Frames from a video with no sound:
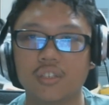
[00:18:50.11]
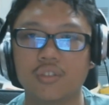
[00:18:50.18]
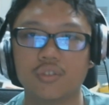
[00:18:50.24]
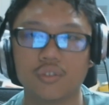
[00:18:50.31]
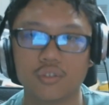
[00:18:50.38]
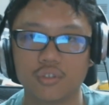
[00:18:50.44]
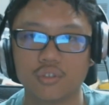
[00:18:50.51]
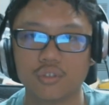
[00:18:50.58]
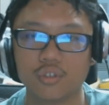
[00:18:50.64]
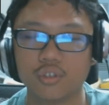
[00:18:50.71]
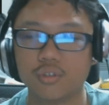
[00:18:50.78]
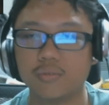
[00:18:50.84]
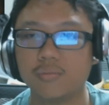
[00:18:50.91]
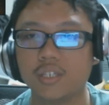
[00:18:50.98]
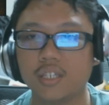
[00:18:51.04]
to
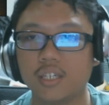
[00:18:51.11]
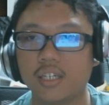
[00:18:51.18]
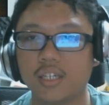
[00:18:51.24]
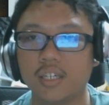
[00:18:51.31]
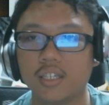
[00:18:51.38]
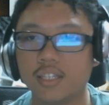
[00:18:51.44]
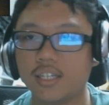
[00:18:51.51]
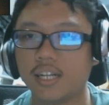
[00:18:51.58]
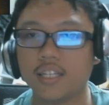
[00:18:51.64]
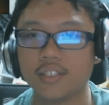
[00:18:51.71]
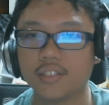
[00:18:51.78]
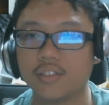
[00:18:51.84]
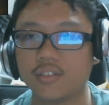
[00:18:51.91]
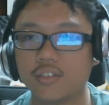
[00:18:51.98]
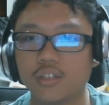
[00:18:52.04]
YouTube in the
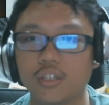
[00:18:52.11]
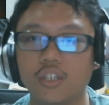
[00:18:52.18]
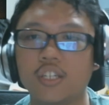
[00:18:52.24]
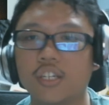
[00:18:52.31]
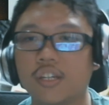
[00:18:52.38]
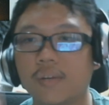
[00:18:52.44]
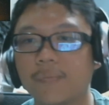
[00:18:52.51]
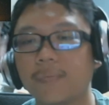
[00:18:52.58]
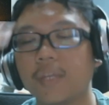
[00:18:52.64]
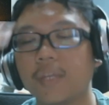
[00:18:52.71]
last third here